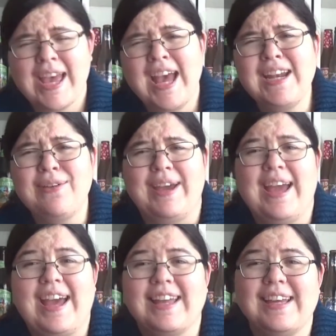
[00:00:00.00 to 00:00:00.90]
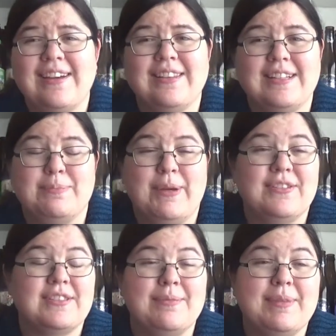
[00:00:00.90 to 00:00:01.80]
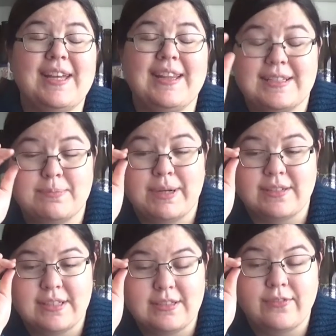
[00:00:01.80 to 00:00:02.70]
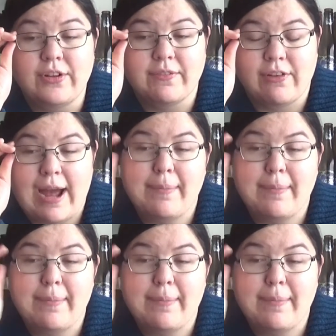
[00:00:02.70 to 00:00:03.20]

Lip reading: Anyway, I click on this post because I'm thinking this person's full of crap,